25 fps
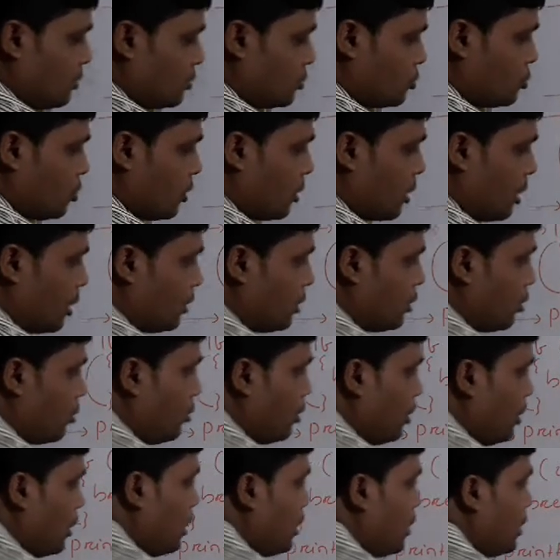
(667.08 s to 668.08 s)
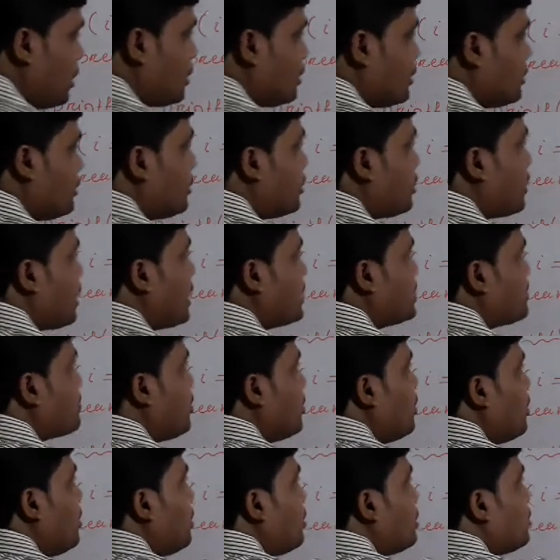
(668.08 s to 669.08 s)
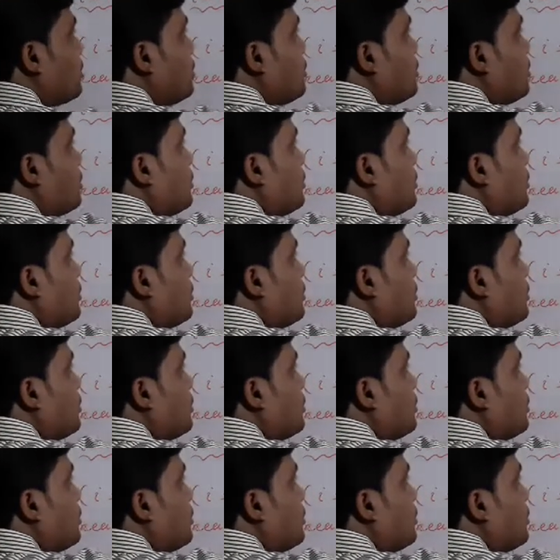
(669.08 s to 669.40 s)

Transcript: So control will transfer